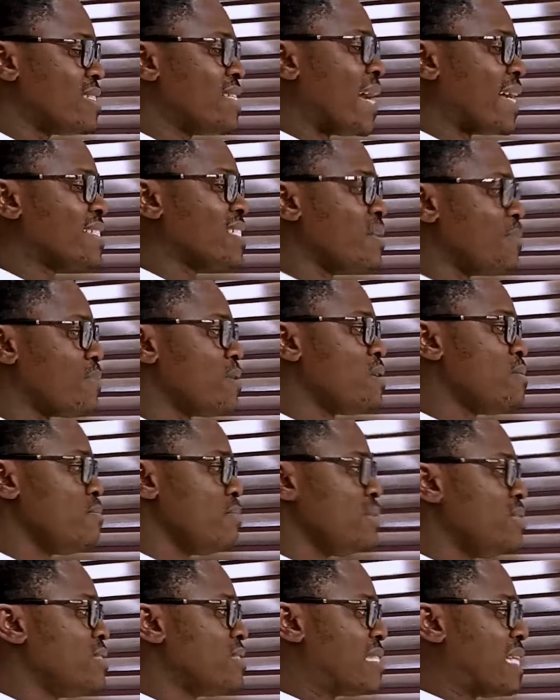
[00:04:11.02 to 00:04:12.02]
That simply
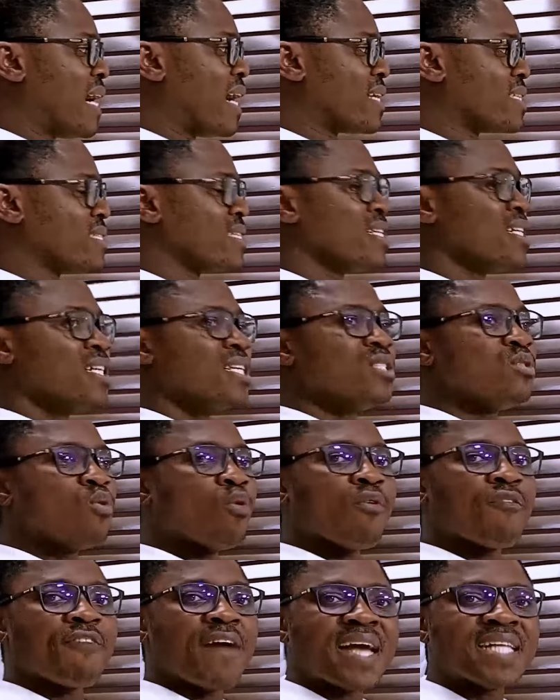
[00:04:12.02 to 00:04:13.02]
means that you
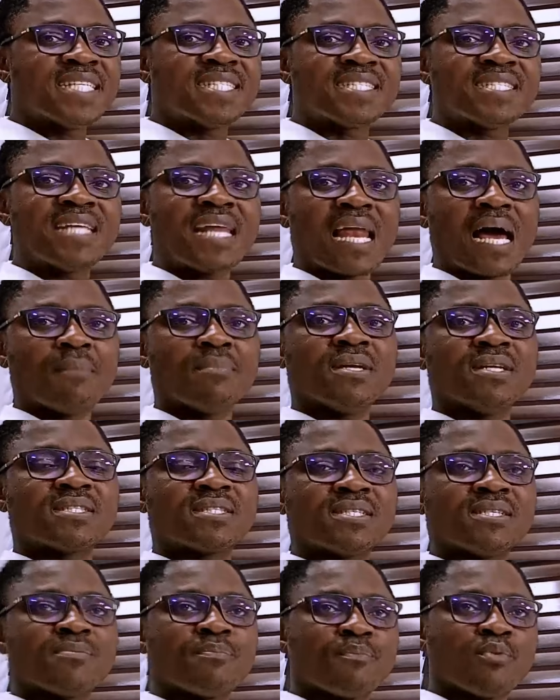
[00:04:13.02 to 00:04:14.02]
will find it in the
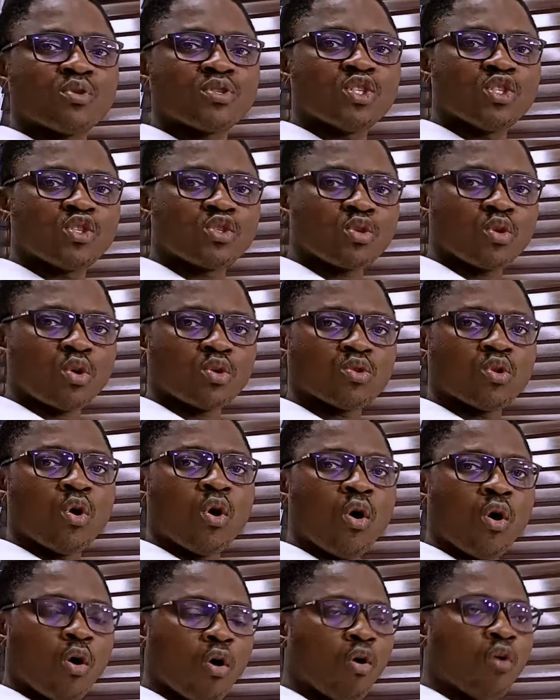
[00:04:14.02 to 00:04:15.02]
liability position
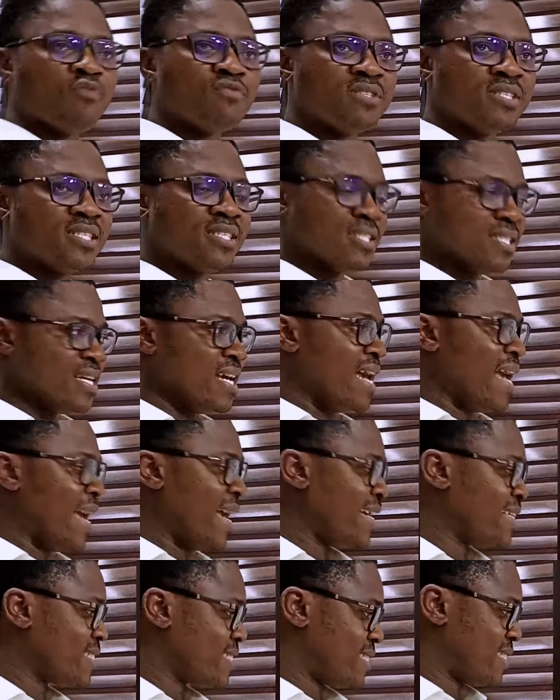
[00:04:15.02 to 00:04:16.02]
of the
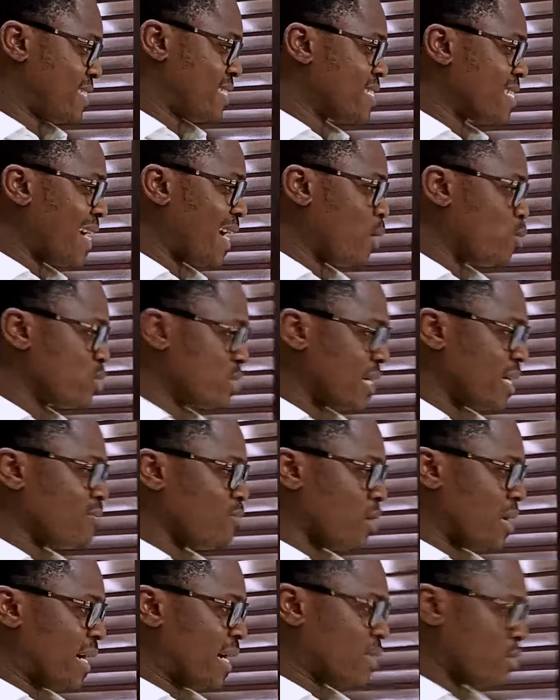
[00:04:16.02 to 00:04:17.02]
entity. I will shed
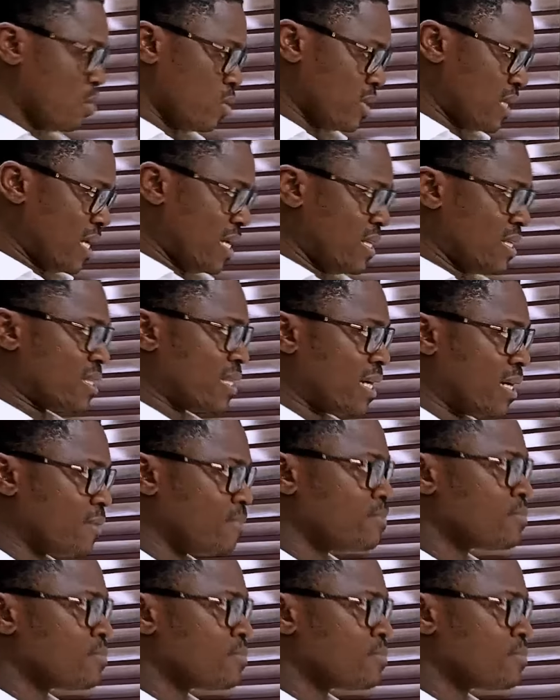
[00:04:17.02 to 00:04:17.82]
more light on that later.